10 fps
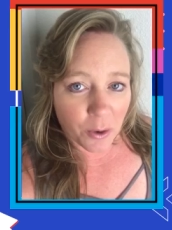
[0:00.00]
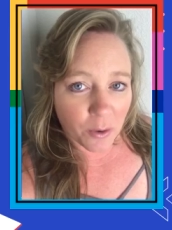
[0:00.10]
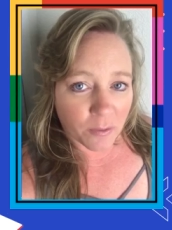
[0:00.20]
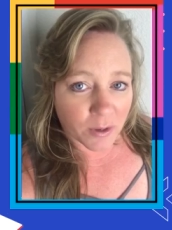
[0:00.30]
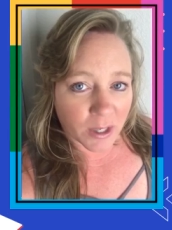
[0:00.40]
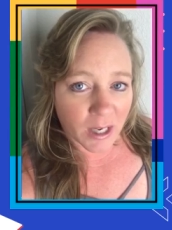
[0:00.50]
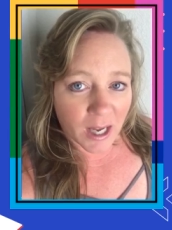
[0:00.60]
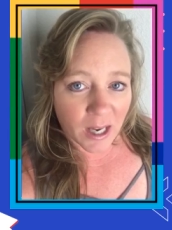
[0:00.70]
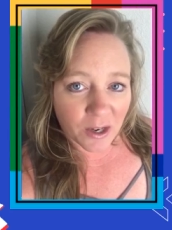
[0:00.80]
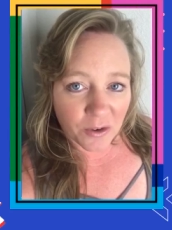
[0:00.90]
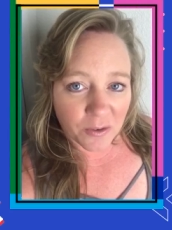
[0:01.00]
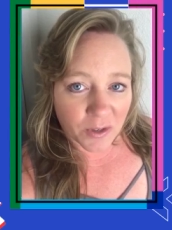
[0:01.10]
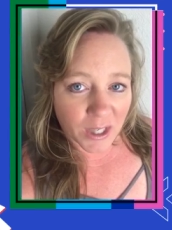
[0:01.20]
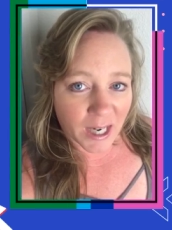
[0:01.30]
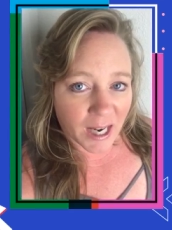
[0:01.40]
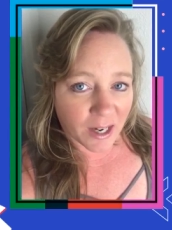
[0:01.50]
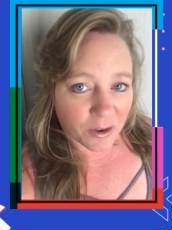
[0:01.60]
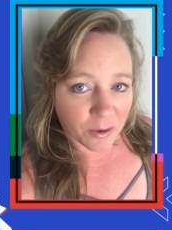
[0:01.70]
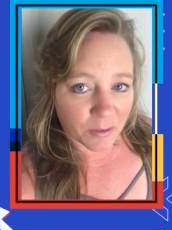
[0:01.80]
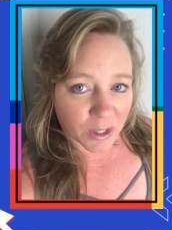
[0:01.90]
over and over and
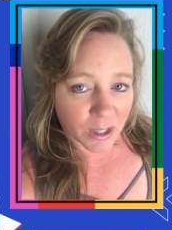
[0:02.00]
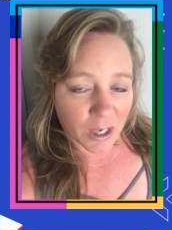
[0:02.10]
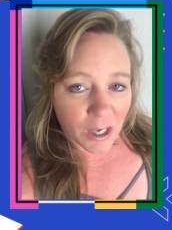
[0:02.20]
over.